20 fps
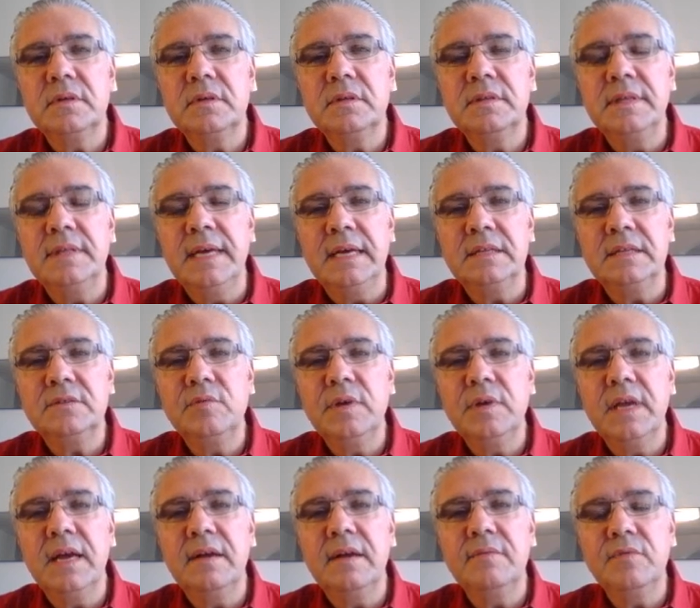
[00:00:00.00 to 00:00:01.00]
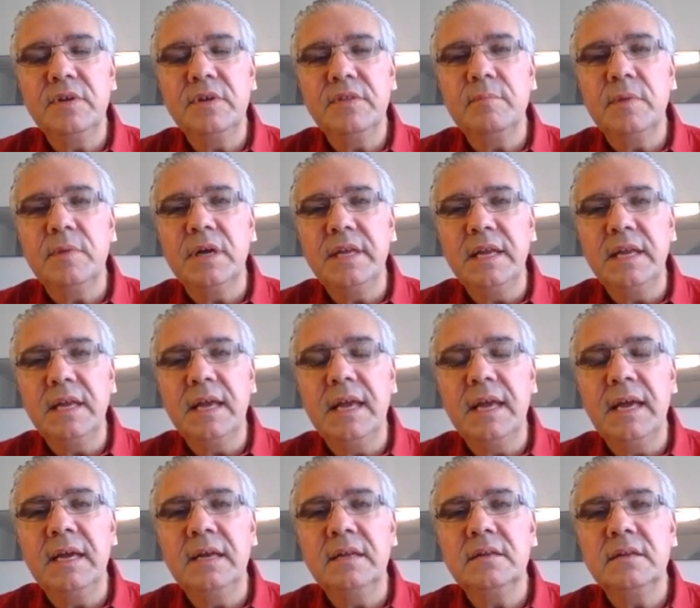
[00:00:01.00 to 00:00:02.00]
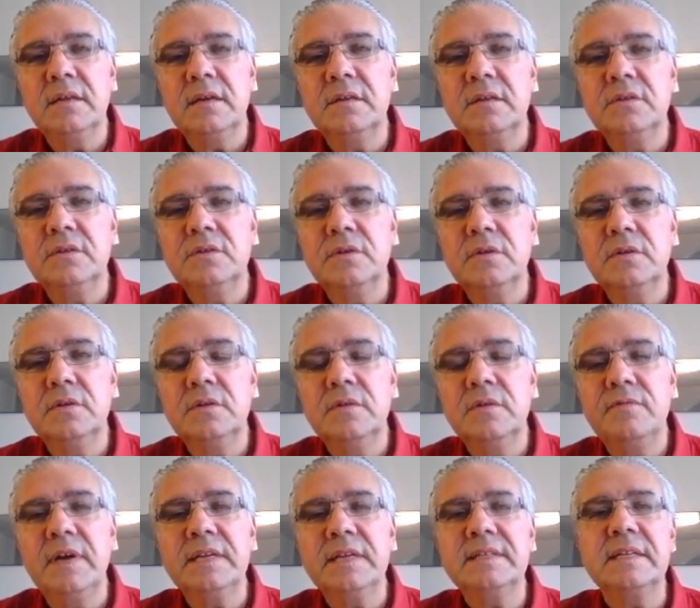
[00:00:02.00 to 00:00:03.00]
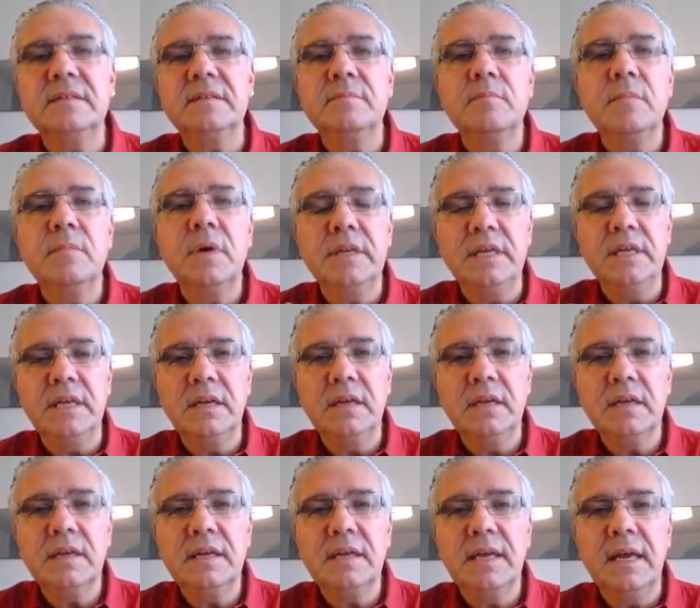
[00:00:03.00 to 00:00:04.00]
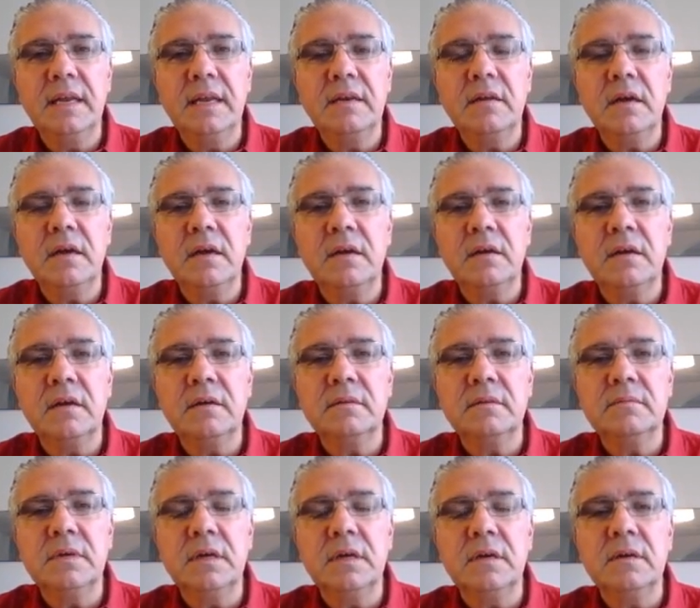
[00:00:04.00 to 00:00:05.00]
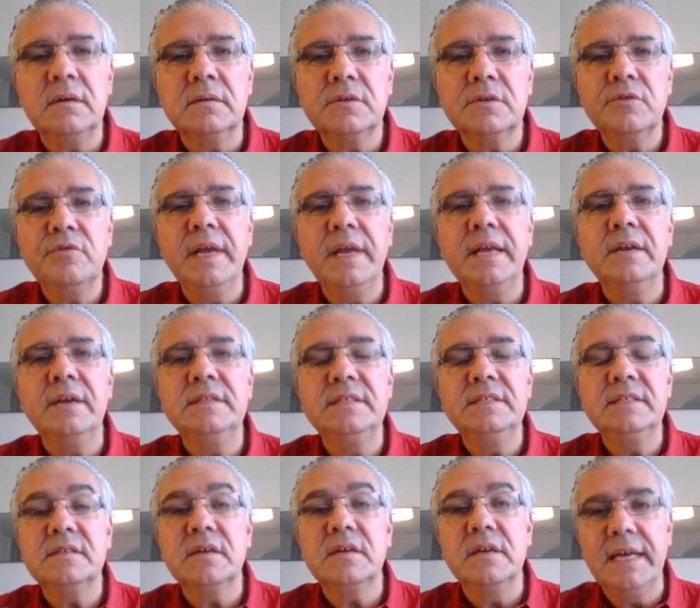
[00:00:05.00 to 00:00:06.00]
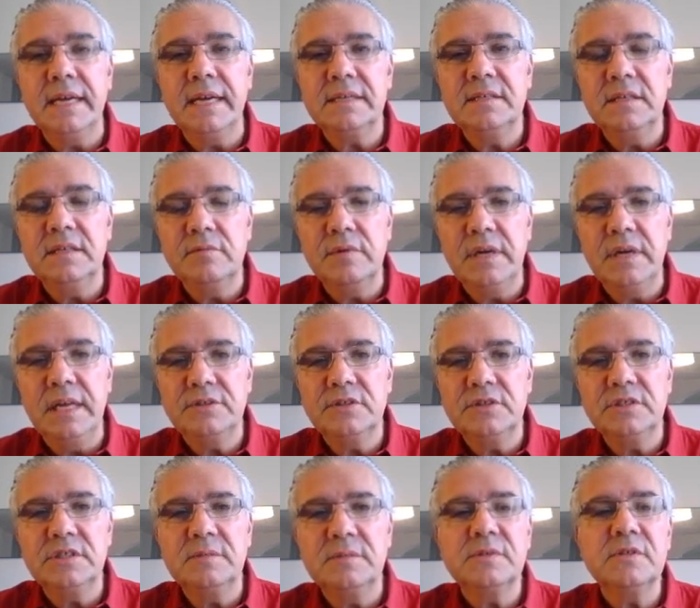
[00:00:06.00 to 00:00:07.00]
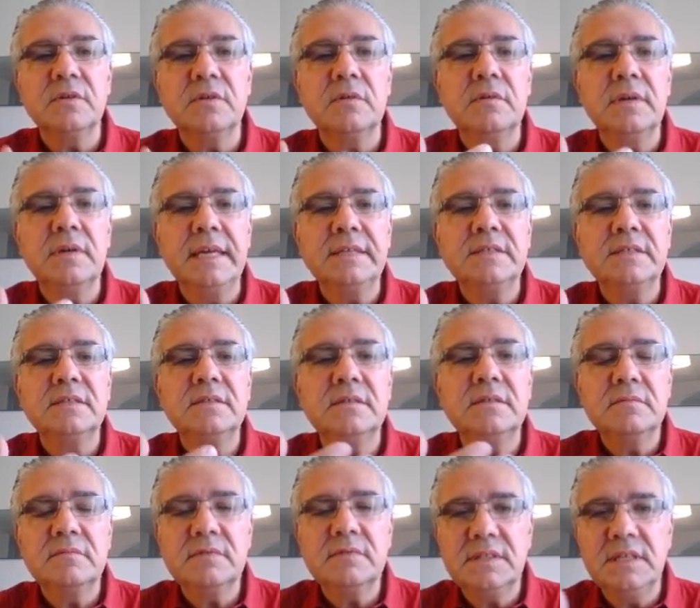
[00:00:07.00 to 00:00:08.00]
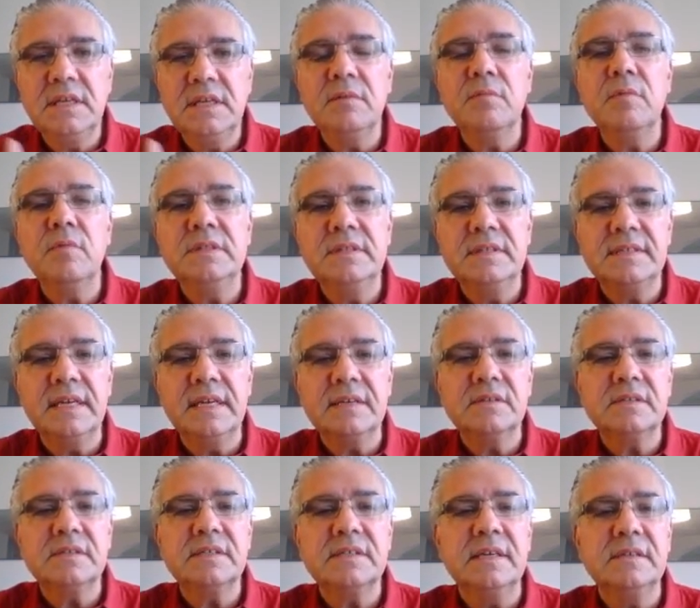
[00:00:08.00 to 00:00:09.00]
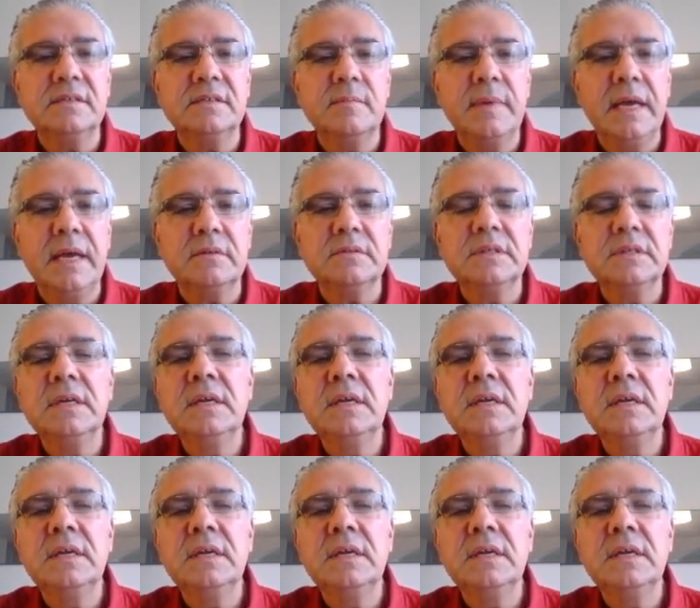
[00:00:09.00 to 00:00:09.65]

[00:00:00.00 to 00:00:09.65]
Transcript: that we have with money, and the fact that money can create a disconnect in relationships. So let's see what this exercise is about.